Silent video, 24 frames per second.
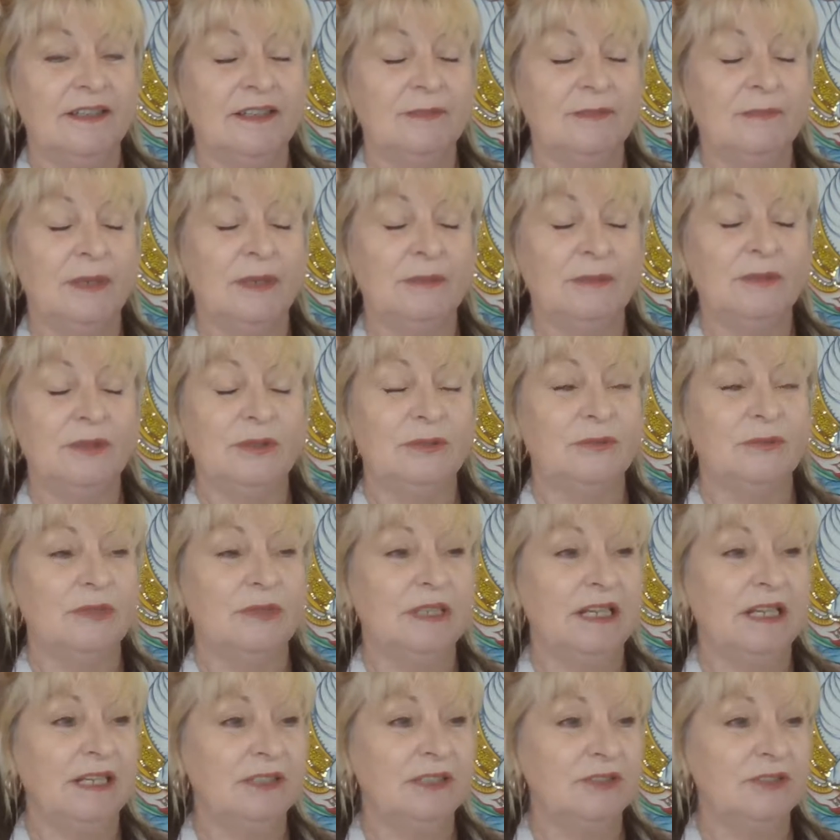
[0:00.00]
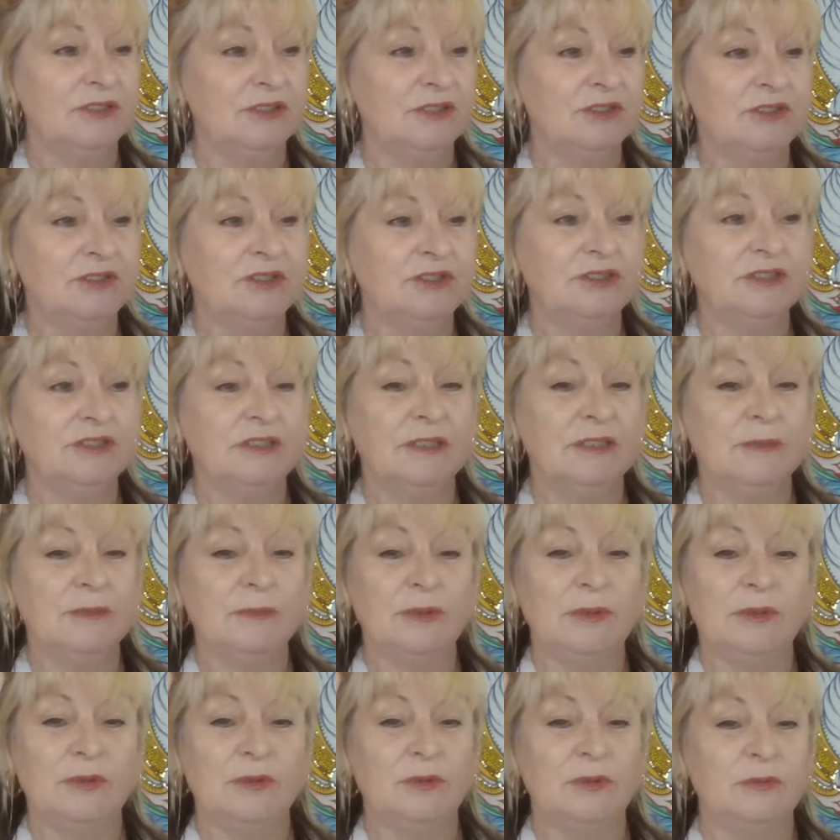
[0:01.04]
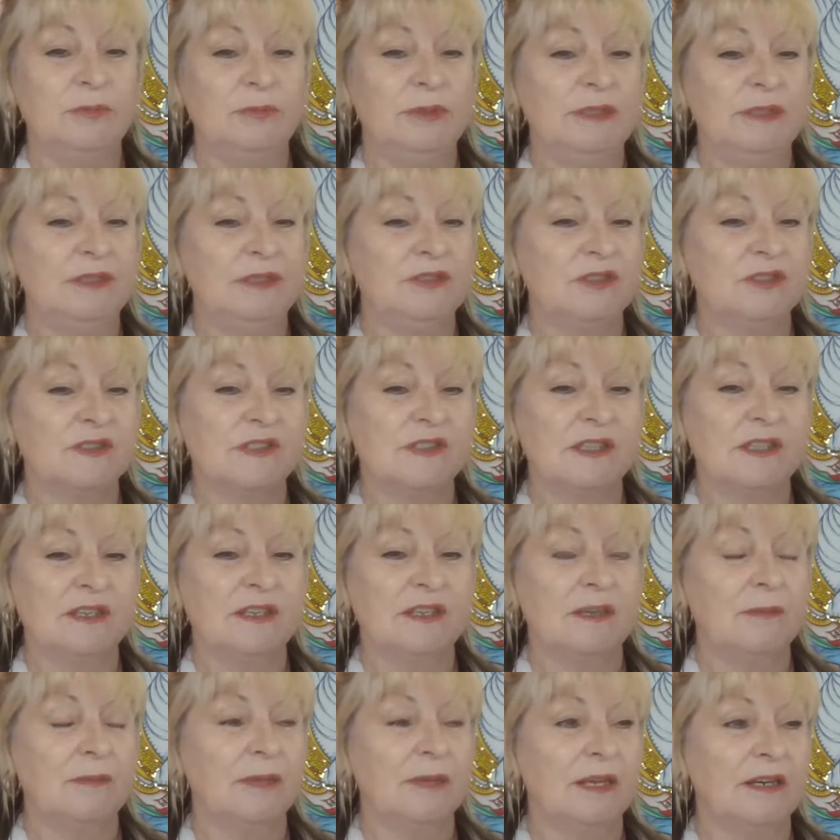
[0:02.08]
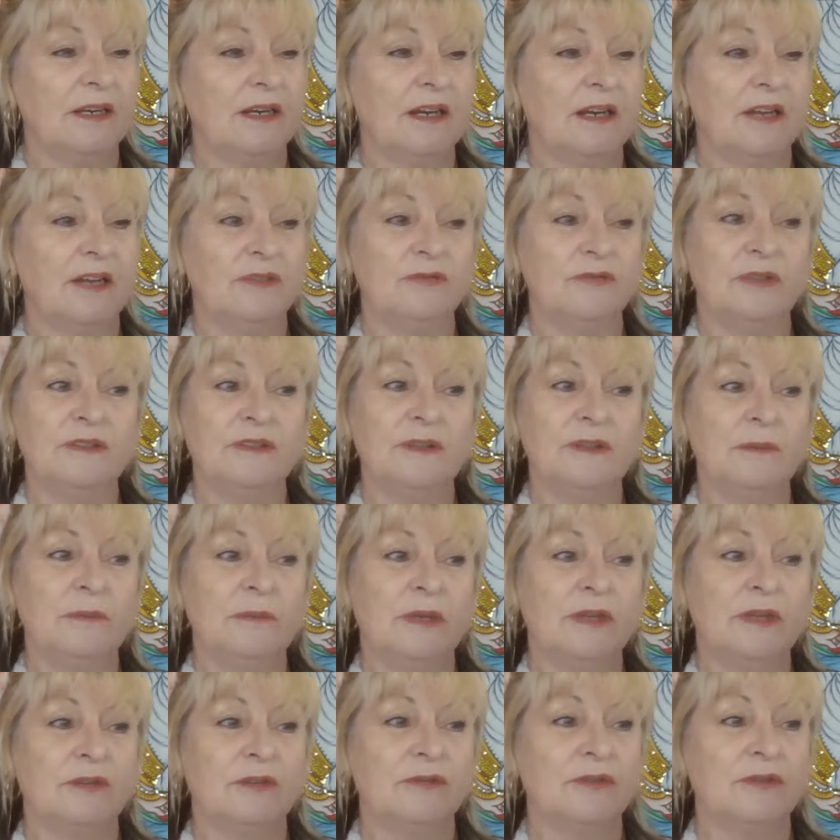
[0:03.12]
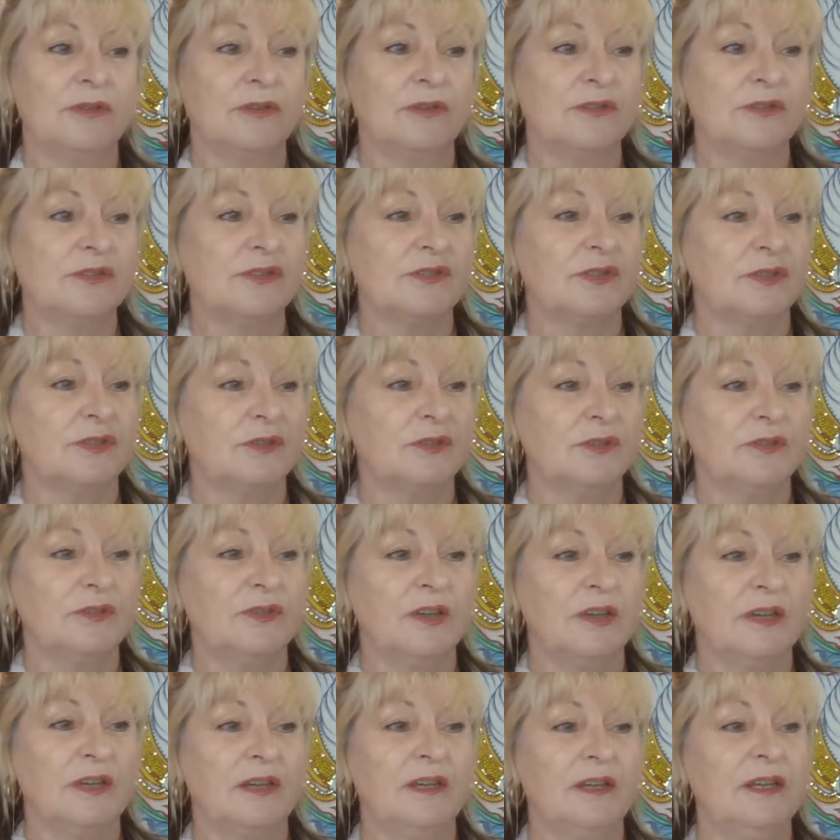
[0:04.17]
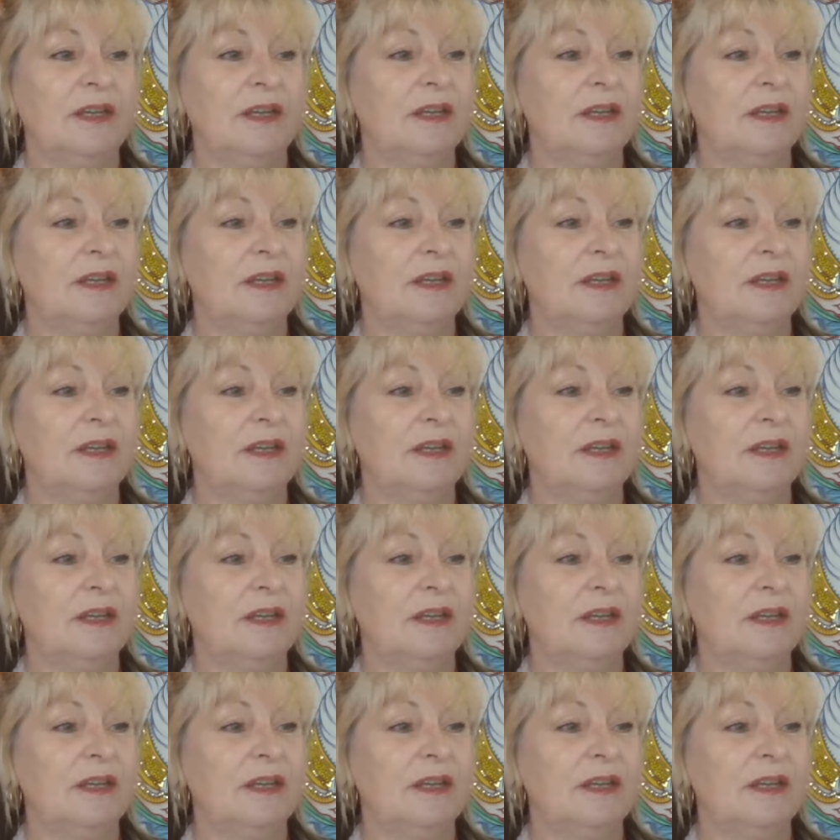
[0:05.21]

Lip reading: maybe a relationship, it could be just thinking about a loved one that may have crossed over,